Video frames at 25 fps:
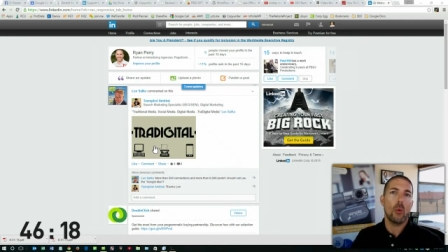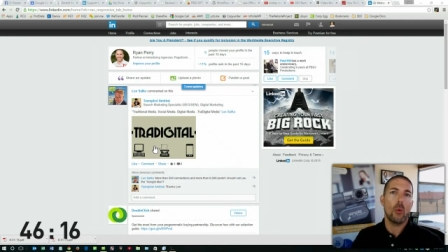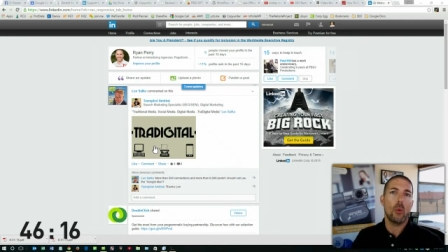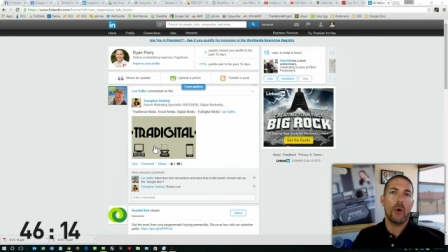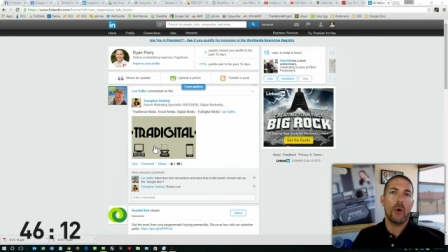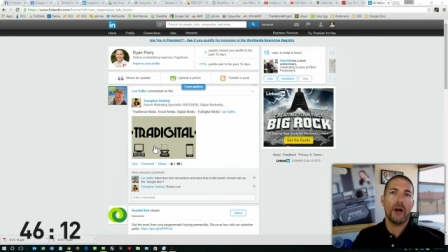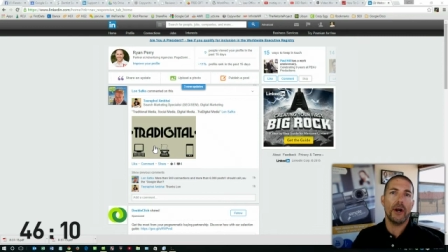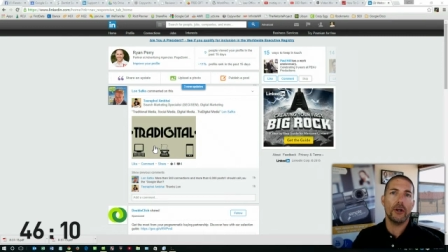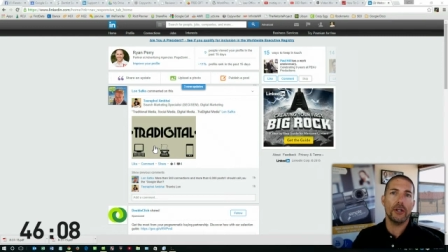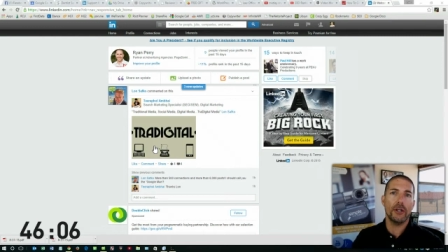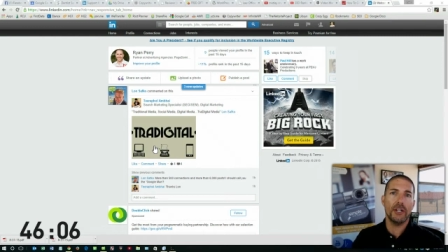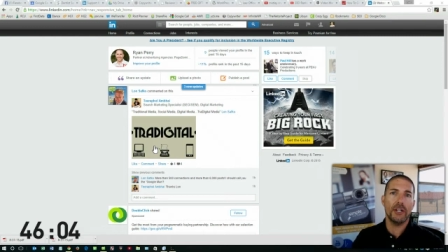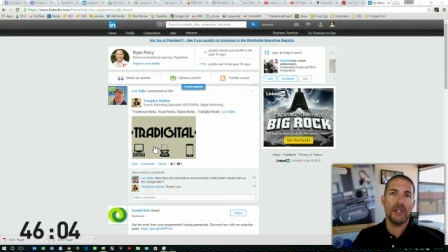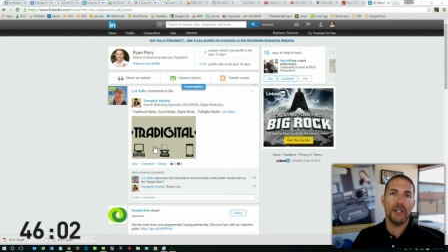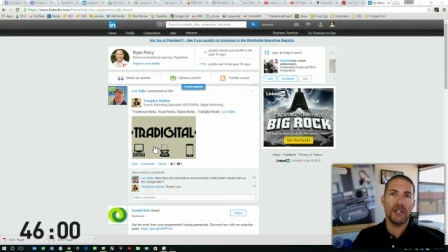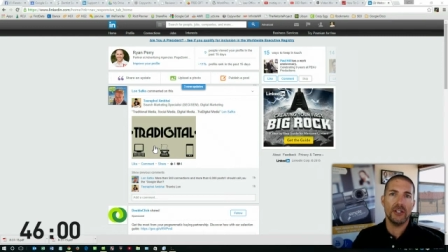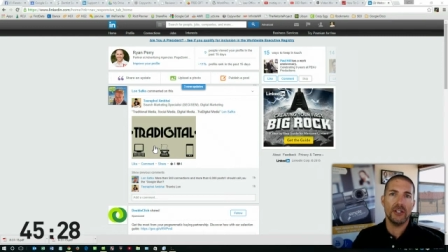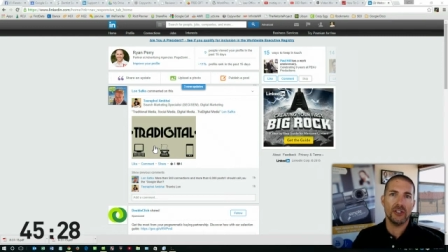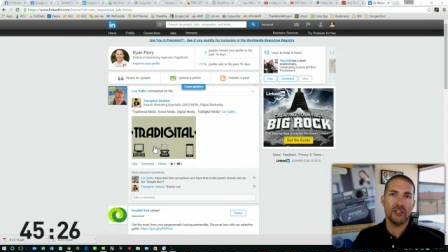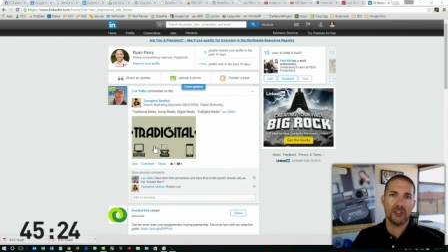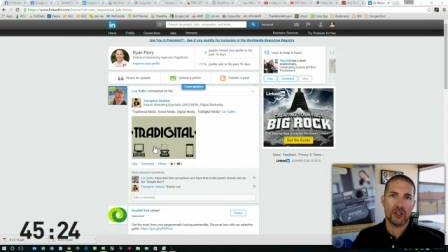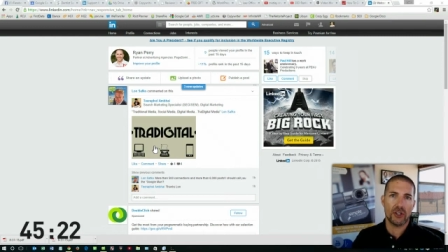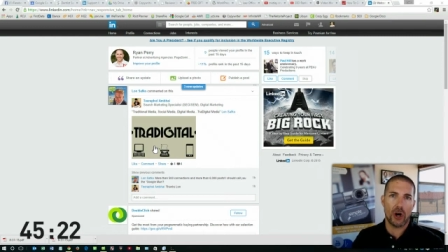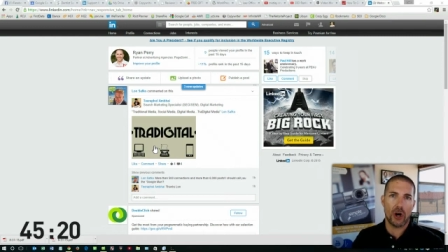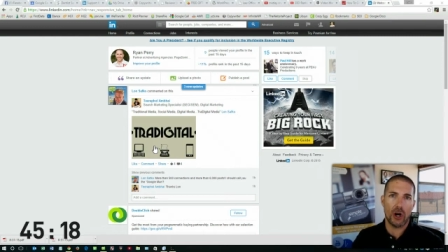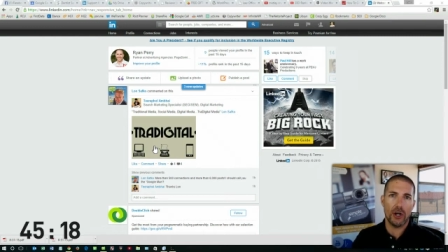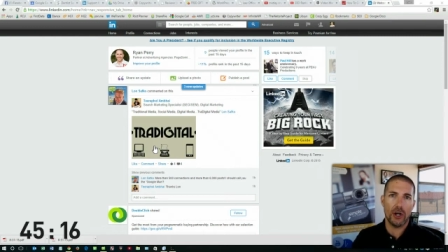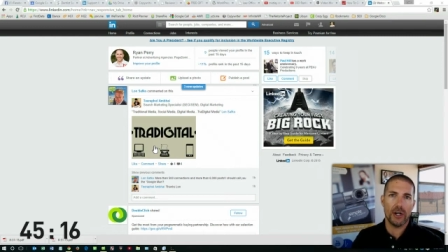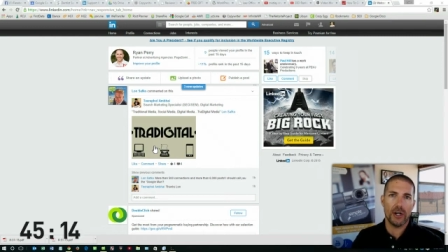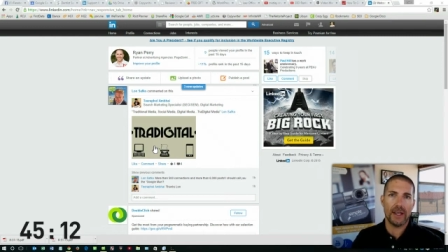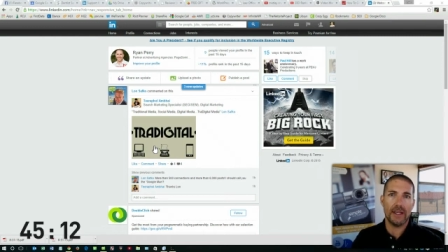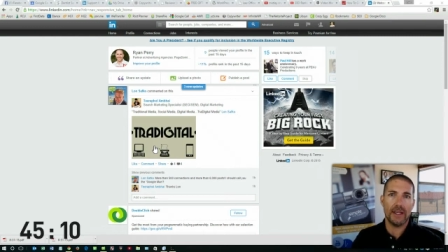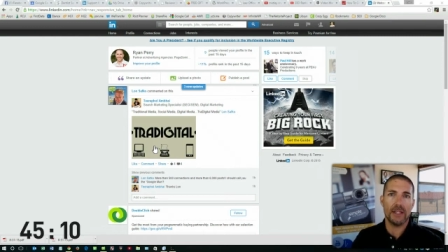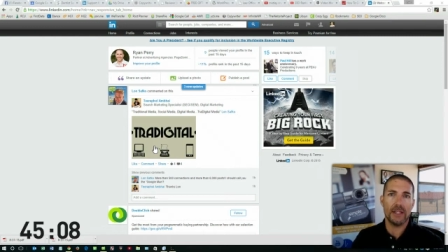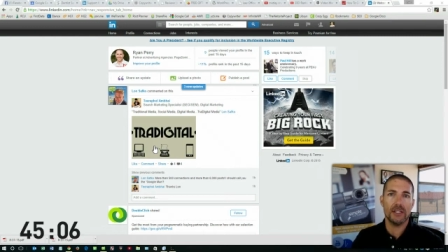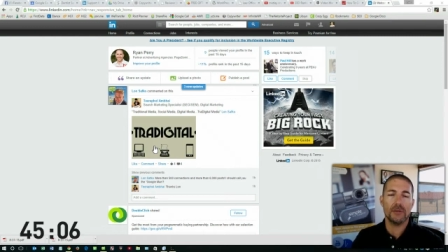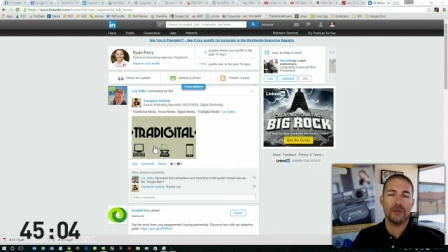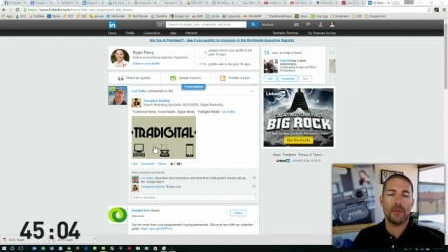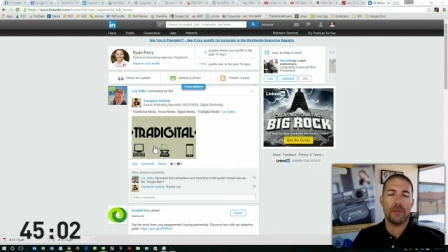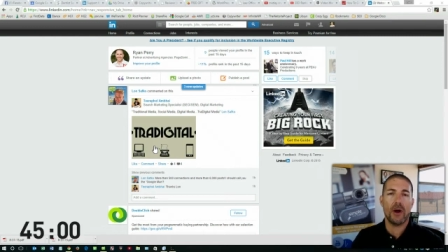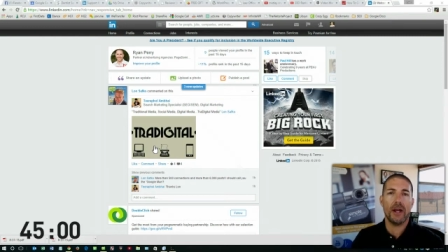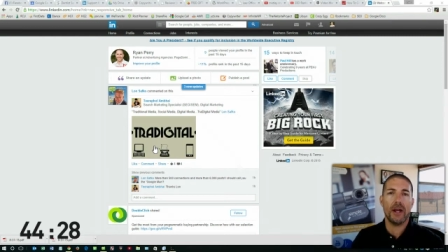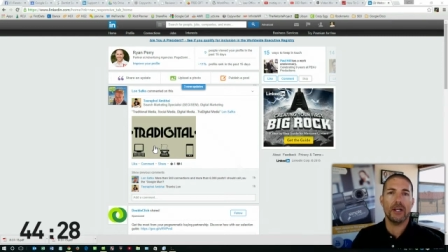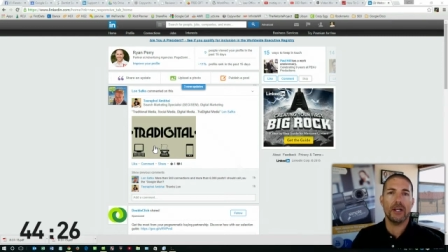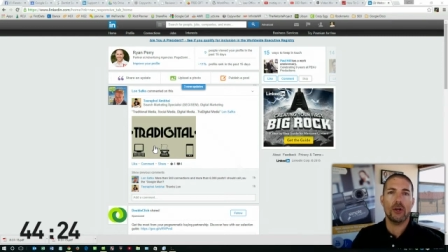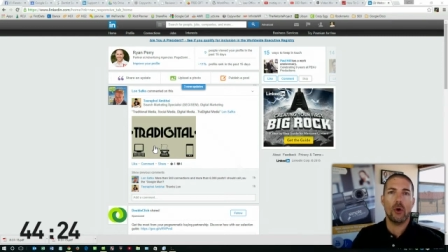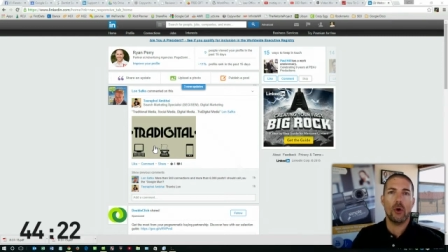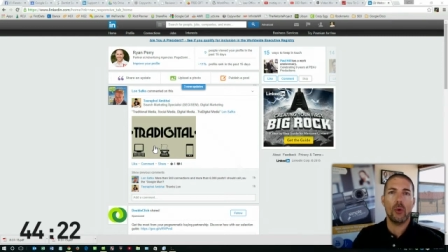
Where you need to start is by